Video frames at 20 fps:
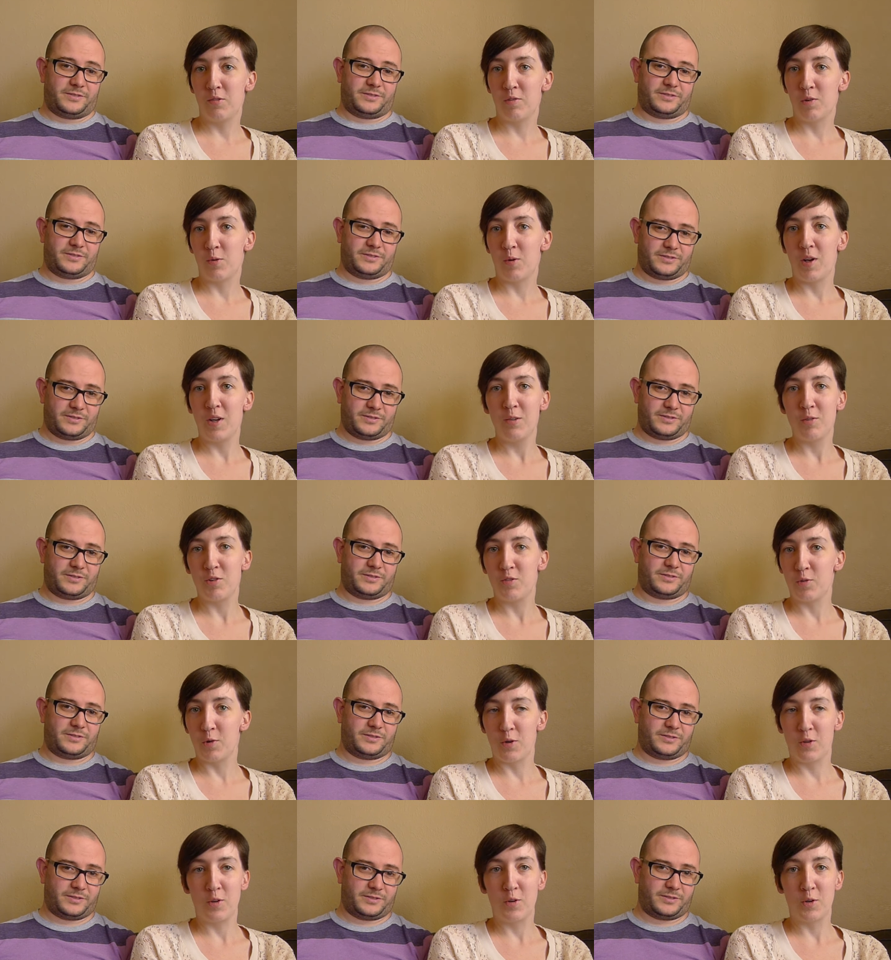Speaker 1: For one, it was
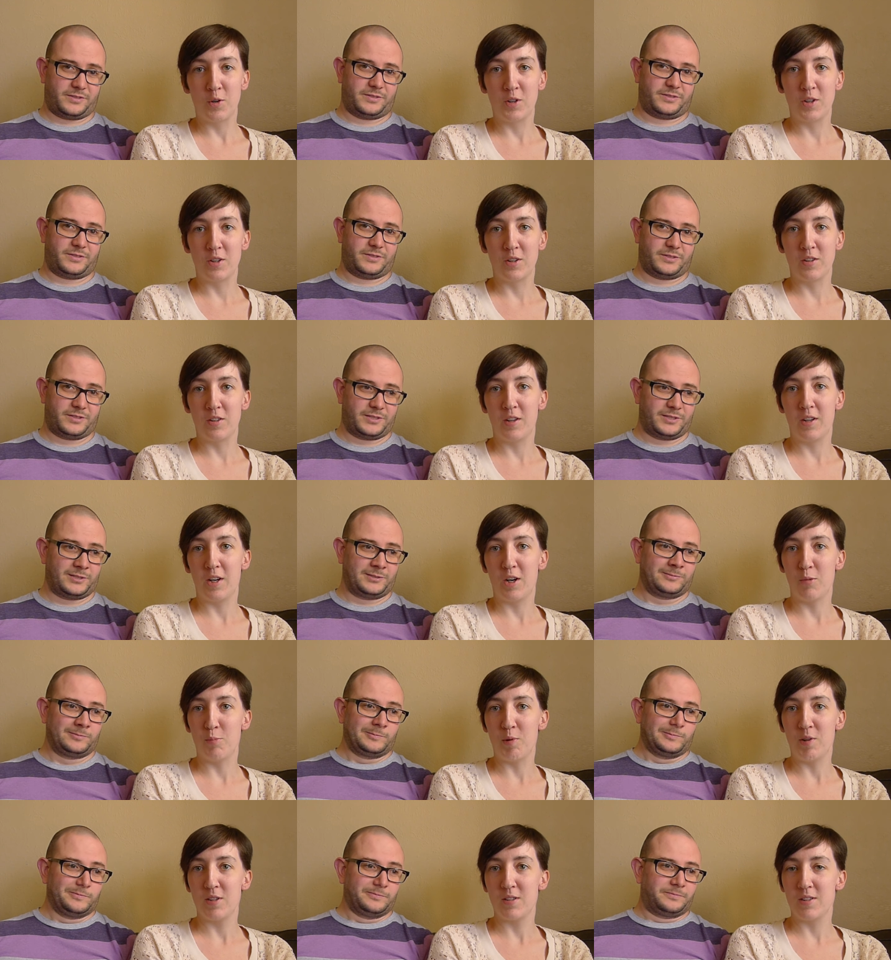fourth quarter in
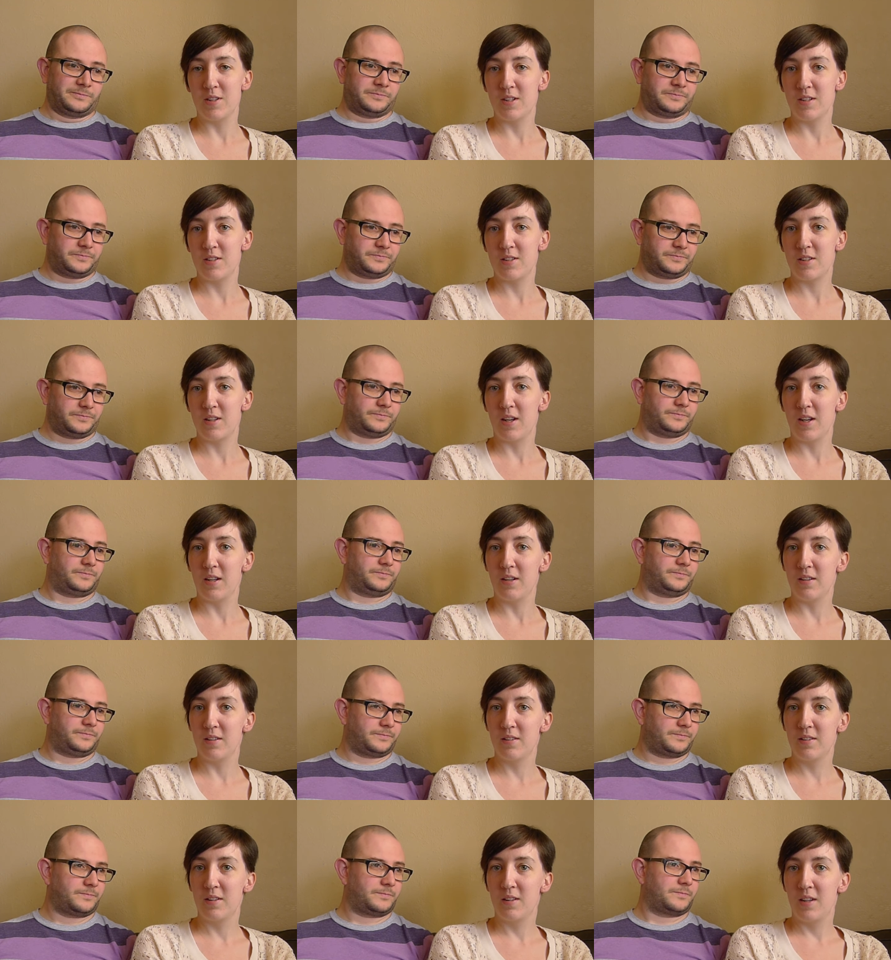our business,
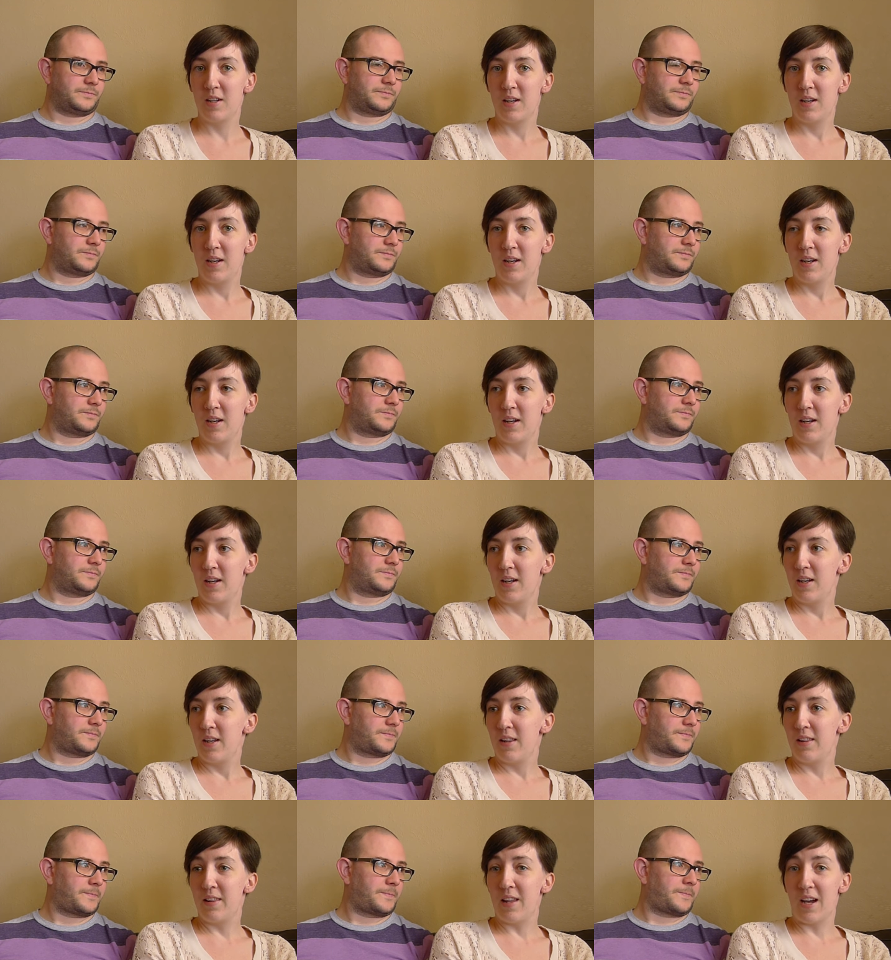and
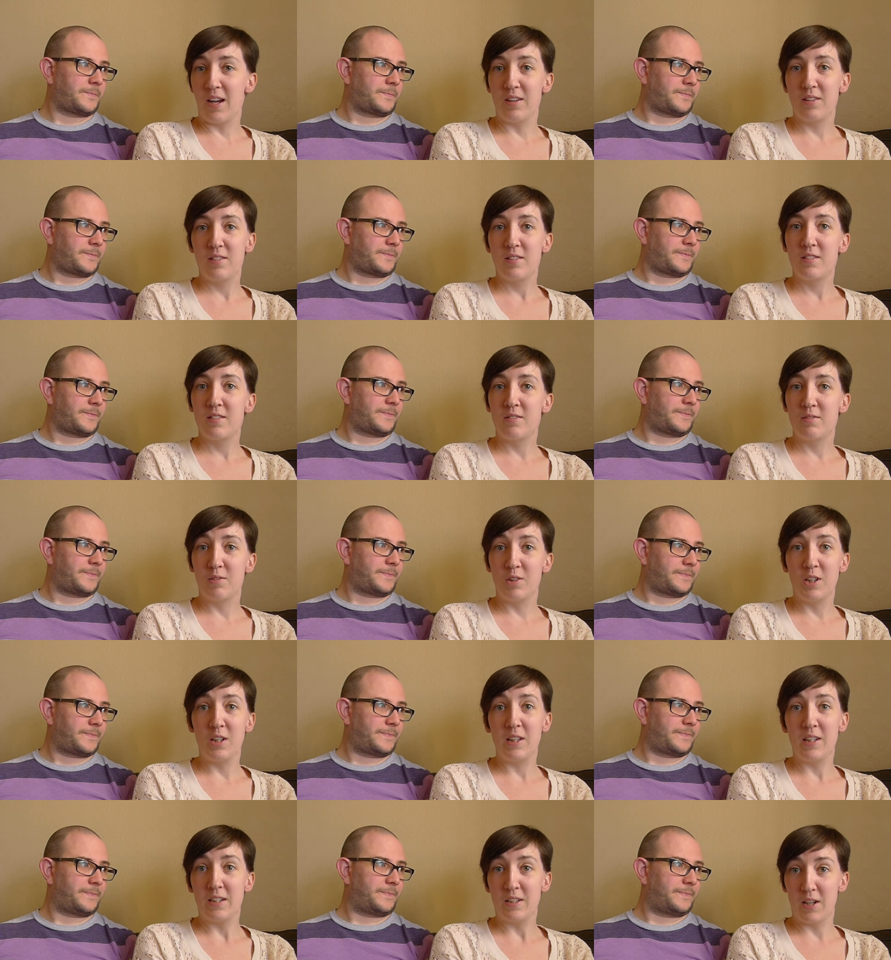that's
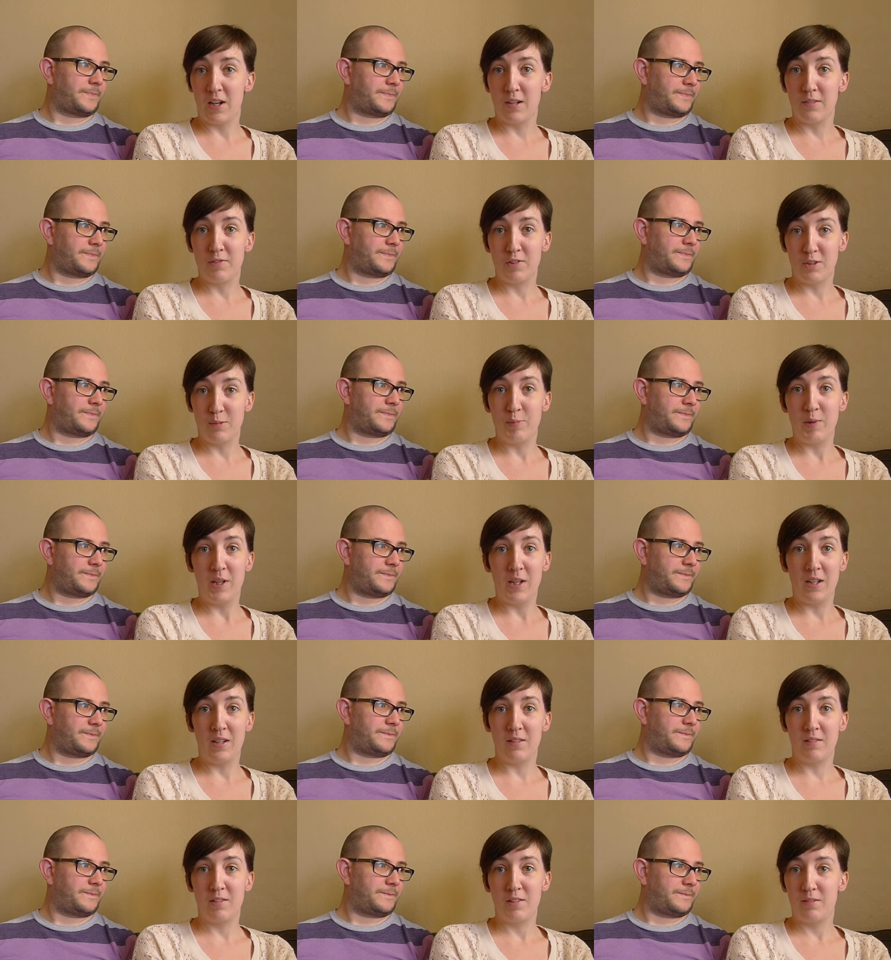really tough to
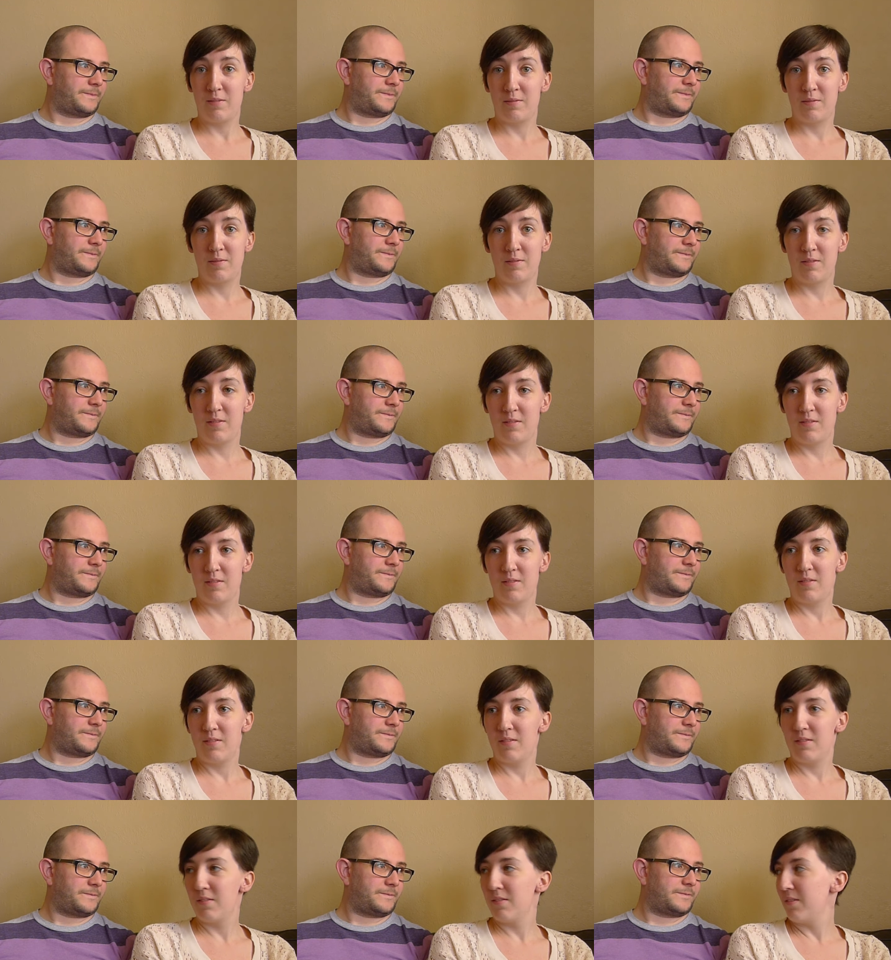be.
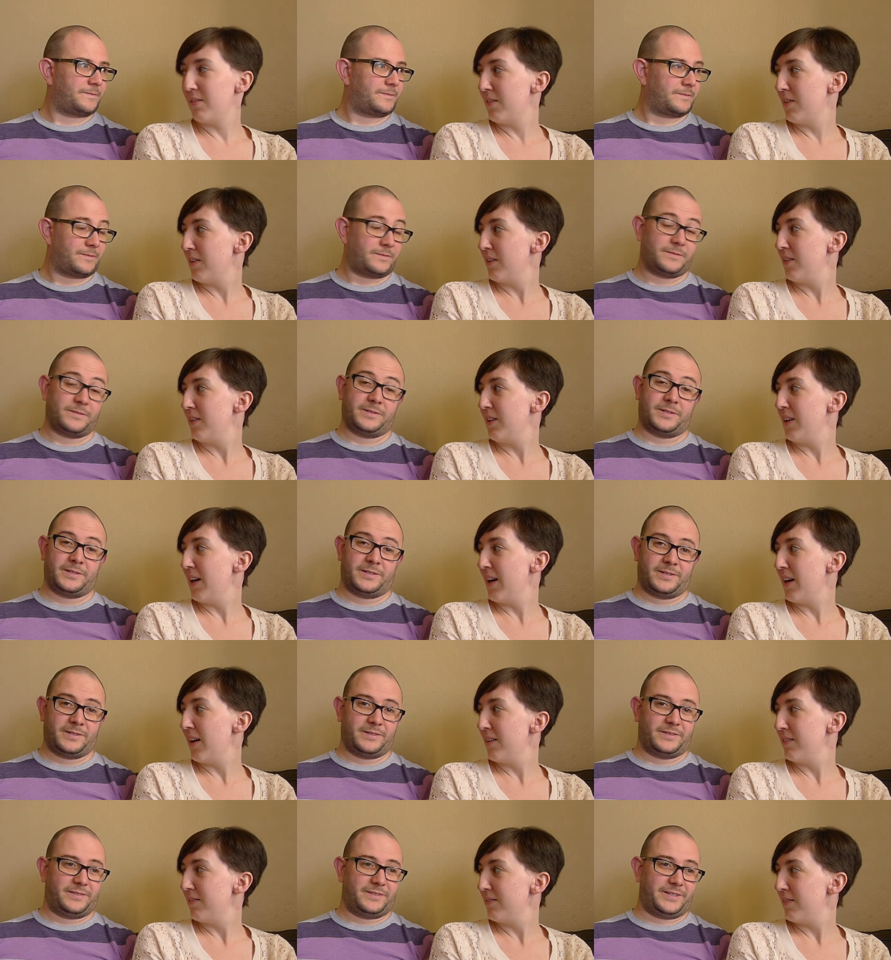
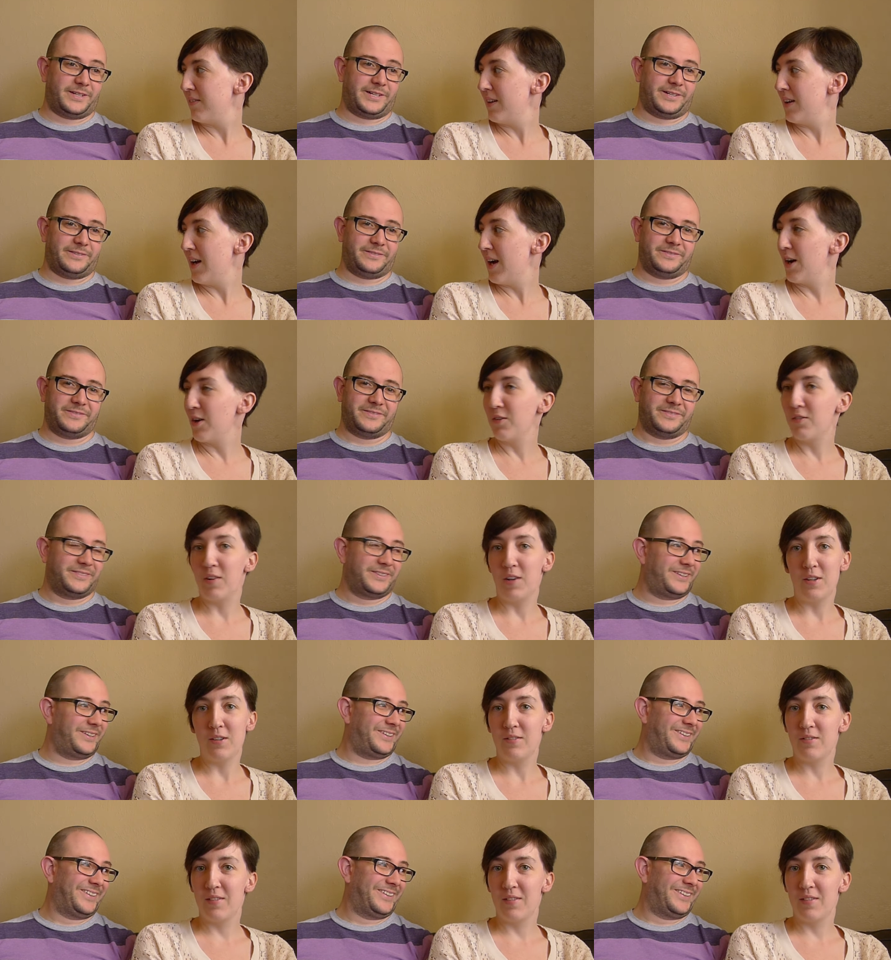Yeah. Yeah. Out of it,